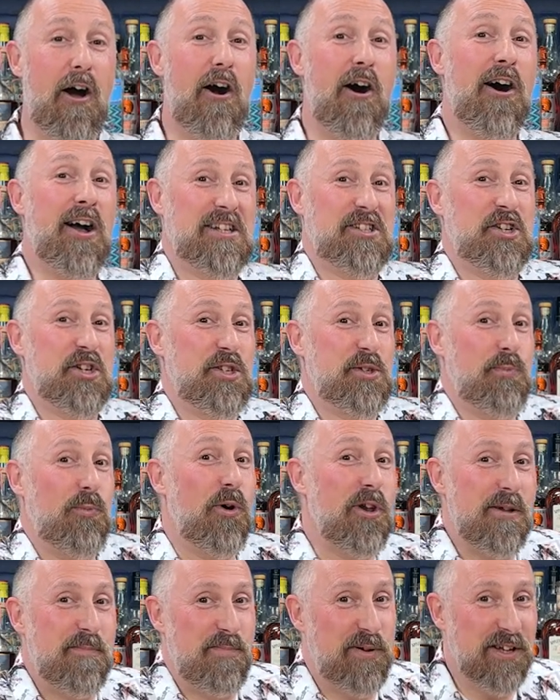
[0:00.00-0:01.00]
I just
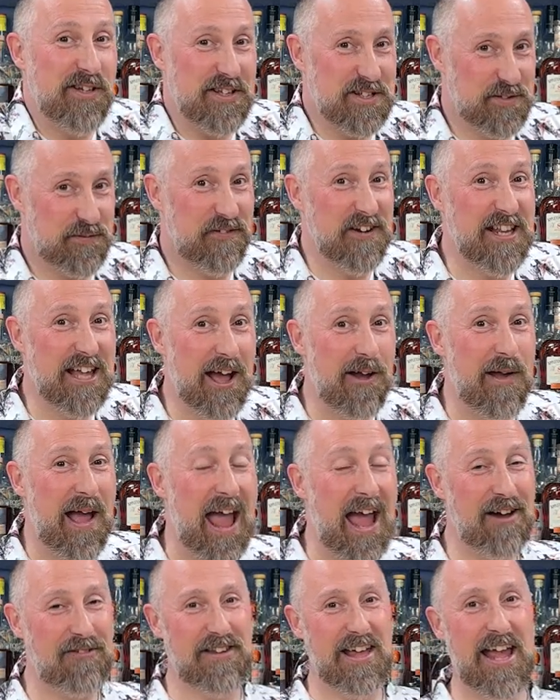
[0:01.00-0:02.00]
want to put this video
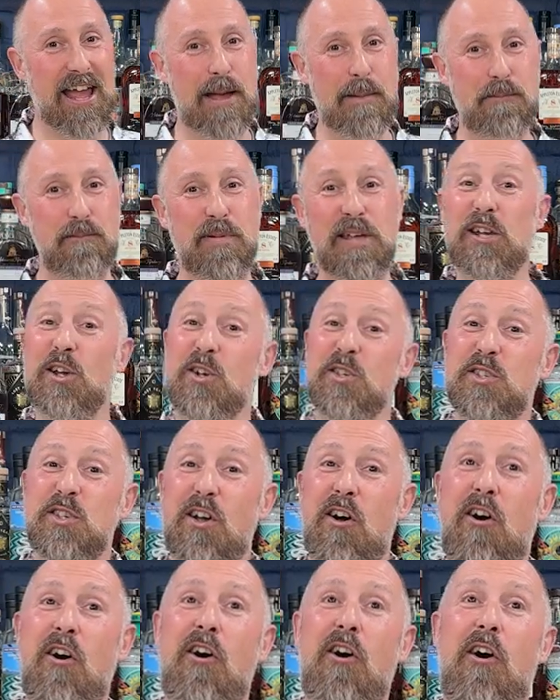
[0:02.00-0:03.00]
out there because
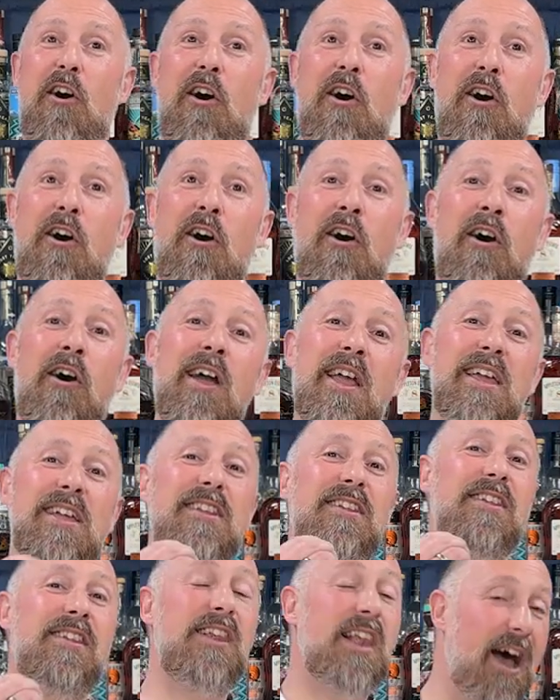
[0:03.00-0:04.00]
I
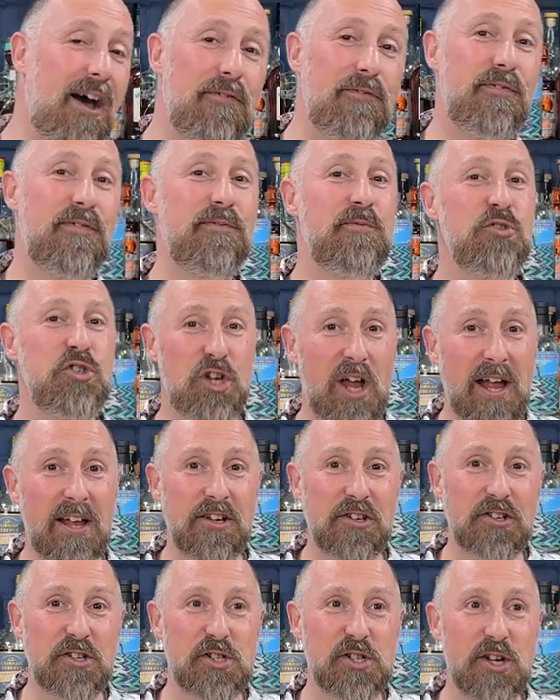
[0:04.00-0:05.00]
love
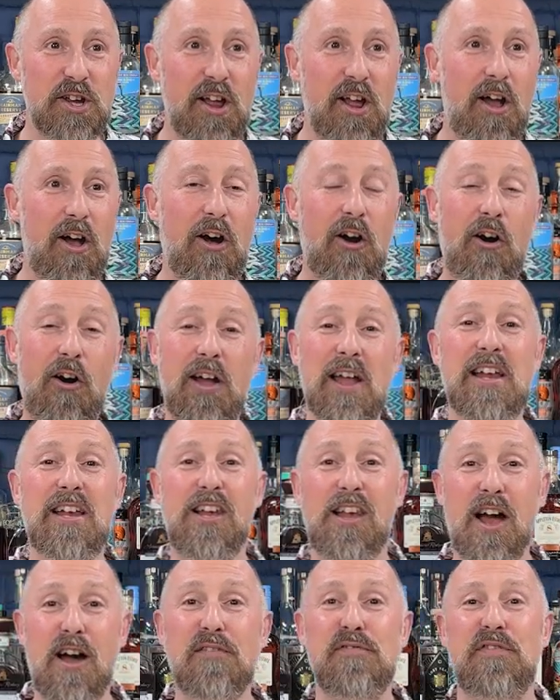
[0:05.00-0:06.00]
change. I
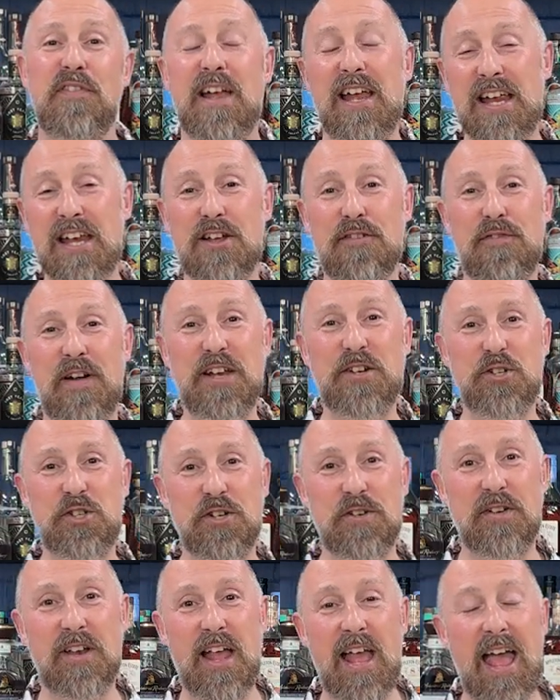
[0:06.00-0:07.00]
love
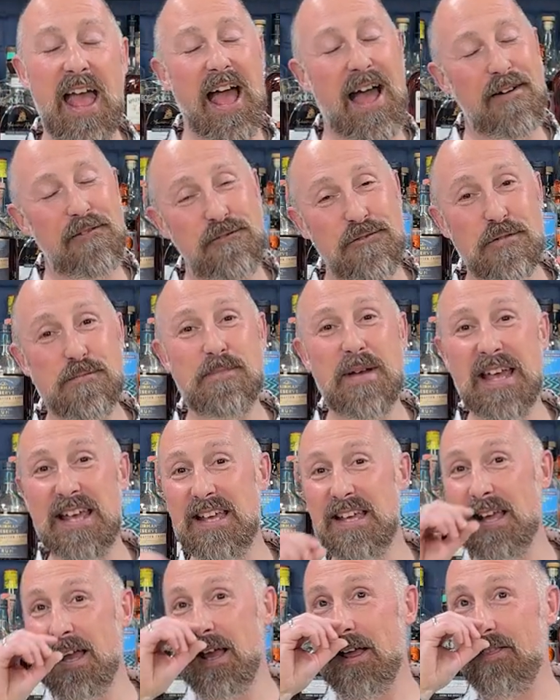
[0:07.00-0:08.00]
innovation. And for
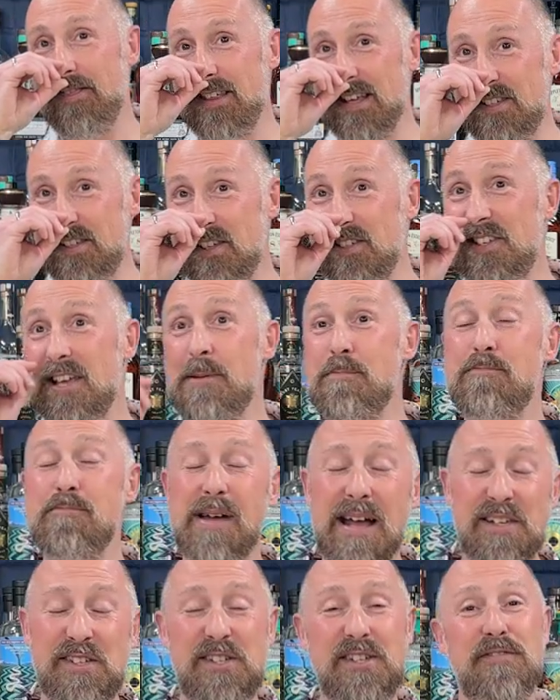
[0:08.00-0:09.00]
me, this is a
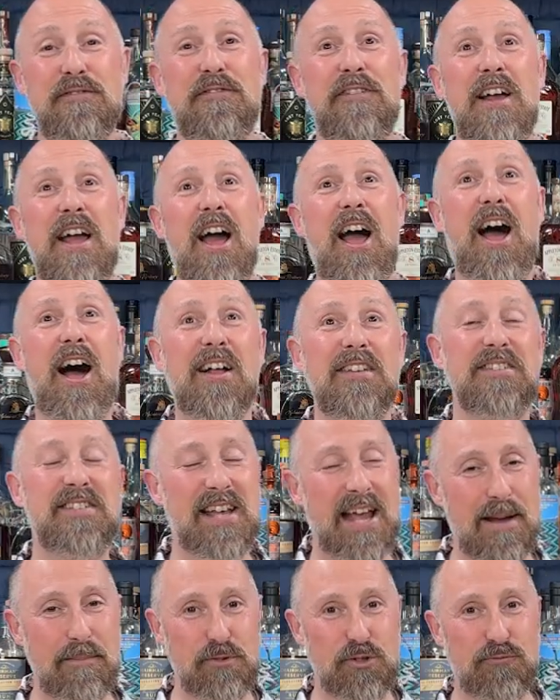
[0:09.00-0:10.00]
massive
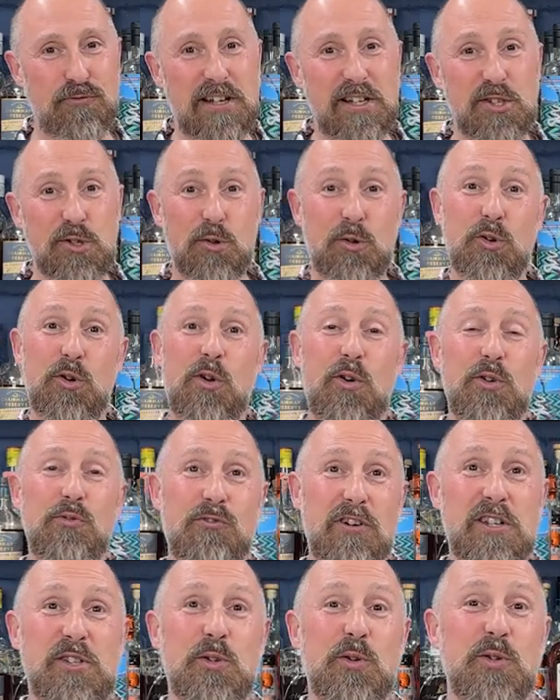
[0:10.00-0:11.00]
untapped
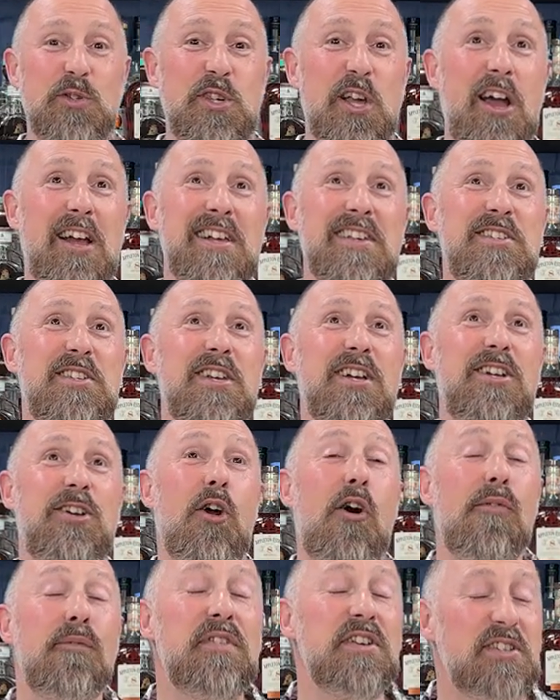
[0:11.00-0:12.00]
resource. It's a
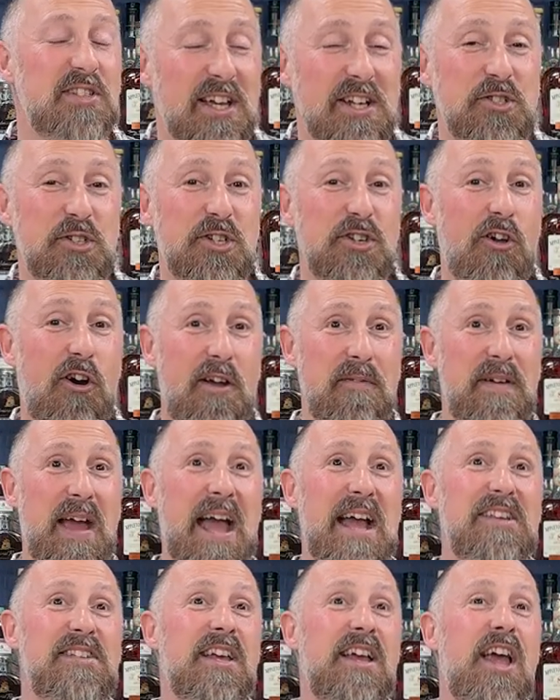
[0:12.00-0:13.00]
conversation that I've
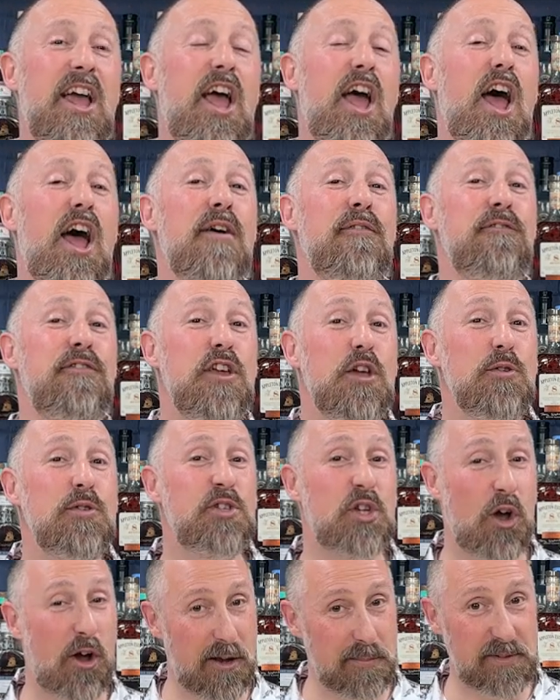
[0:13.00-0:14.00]
had a few
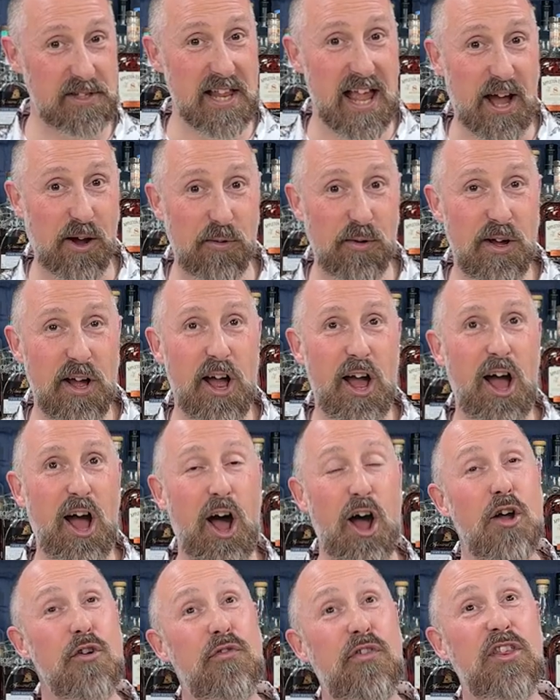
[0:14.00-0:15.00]
times now
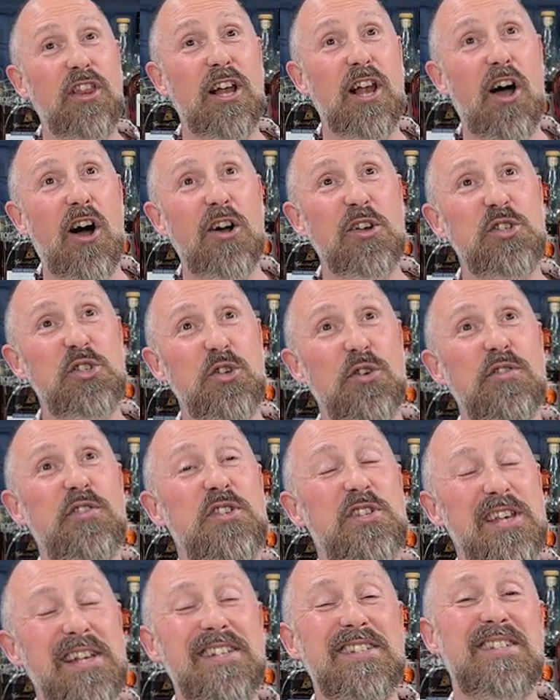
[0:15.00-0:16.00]
over the last sort of
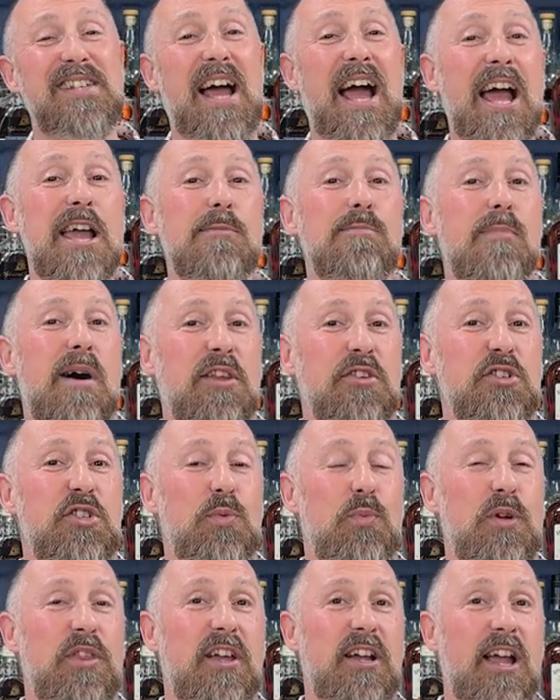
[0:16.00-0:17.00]
6 to 8
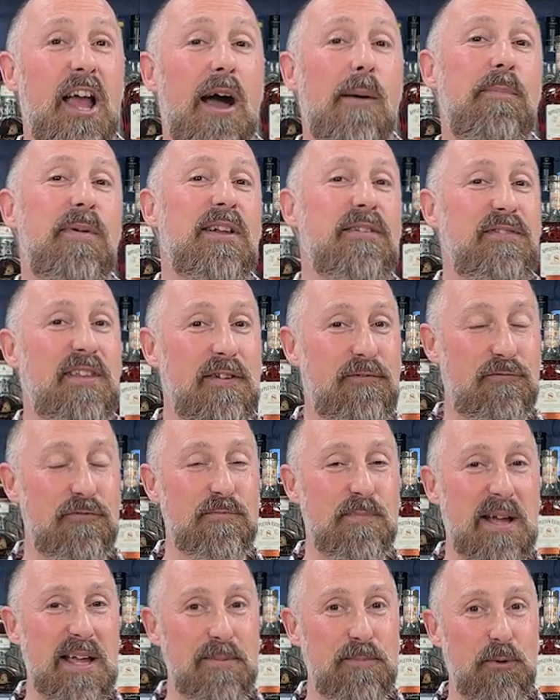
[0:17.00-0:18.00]
months with a couple of
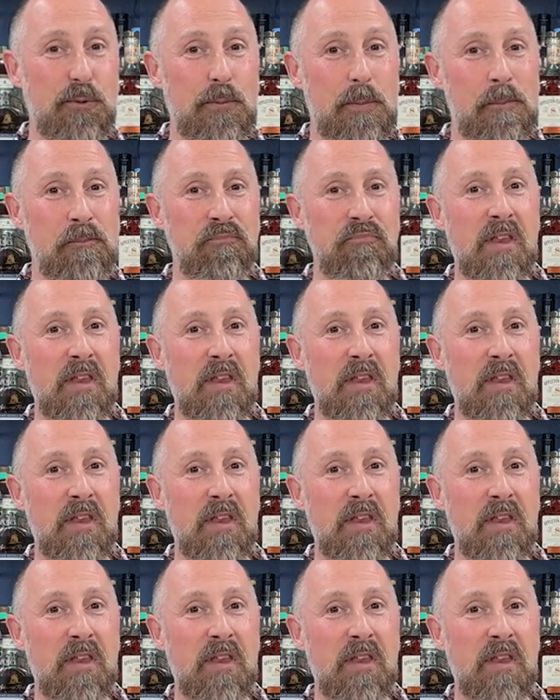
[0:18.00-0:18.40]
different people.